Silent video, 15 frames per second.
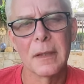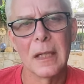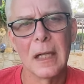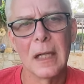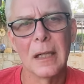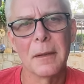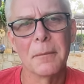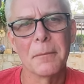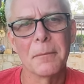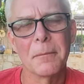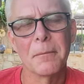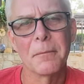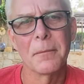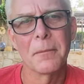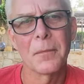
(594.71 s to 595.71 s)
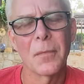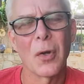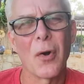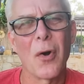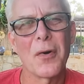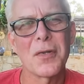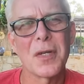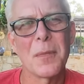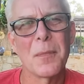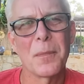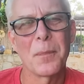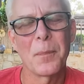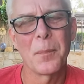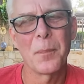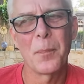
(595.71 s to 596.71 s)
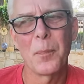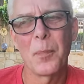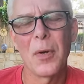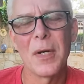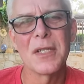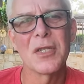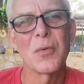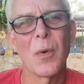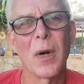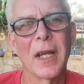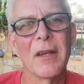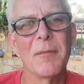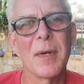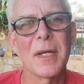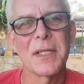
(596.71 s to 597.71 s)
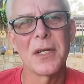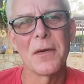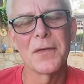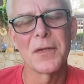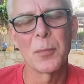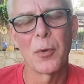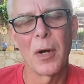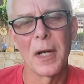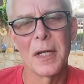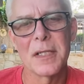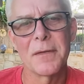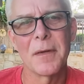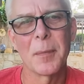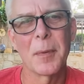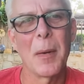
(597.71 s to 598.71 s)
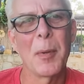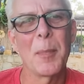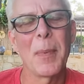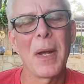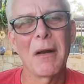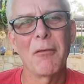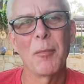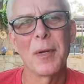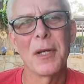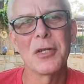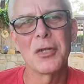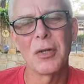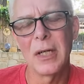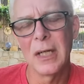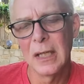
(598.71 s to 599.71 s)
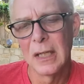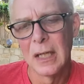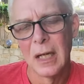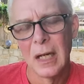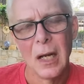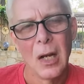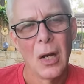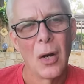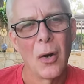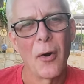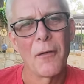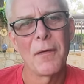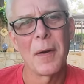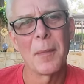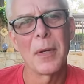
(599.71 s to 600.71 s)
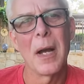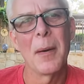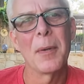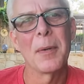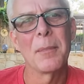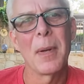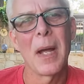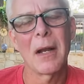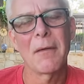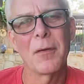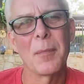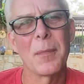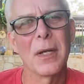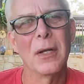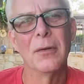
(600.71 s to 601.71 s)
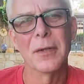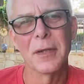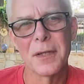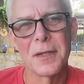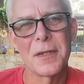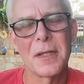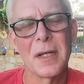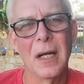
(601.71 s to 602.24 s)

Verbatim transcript: um, there are some places where I give myself some grace. If I'm coming back from injury or if I'm coming back from illness,